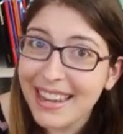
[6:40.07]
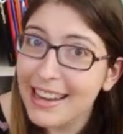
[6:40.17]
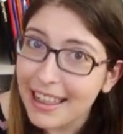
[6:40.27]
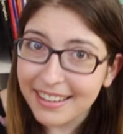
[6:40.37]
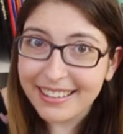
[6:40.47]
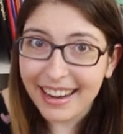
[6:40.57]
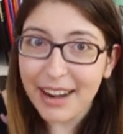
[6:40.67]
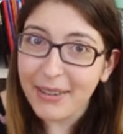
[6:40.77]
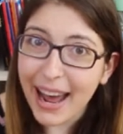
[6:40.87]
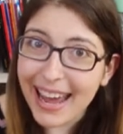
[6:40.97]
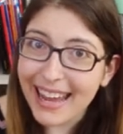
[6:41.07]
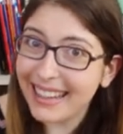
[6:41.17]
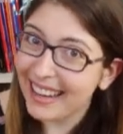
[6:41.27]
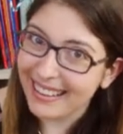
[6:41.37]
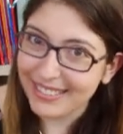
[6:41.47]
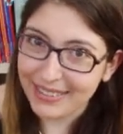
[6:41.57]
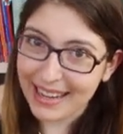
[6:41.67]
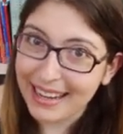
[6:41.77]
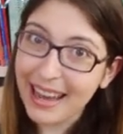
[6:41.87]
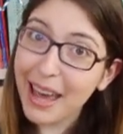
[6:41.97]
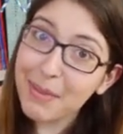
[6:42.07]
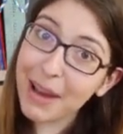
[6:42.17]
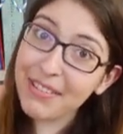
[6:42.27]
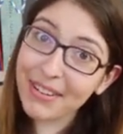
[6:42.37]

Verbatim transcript: another DIY next week. Bye